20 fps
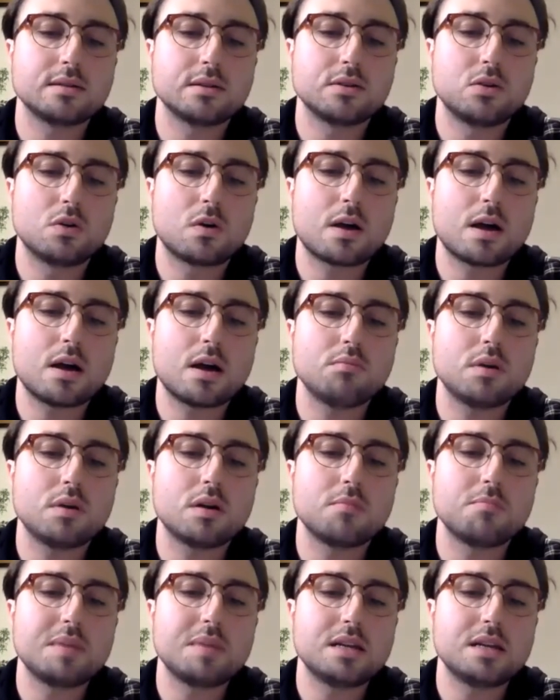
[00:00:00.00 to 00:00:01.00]
to grab
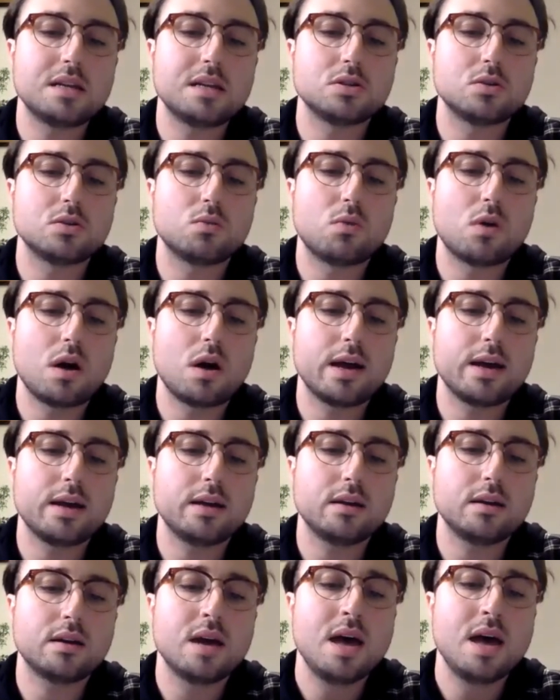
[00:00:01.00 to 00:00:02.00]
a miniature
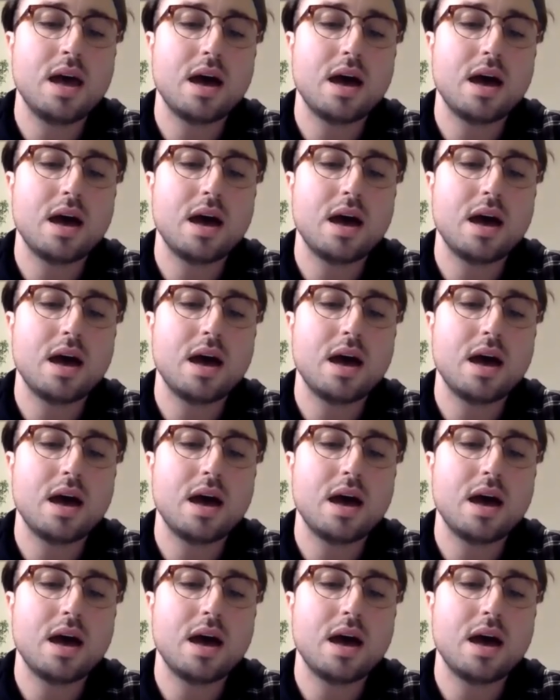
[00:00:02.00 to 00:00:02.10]
wine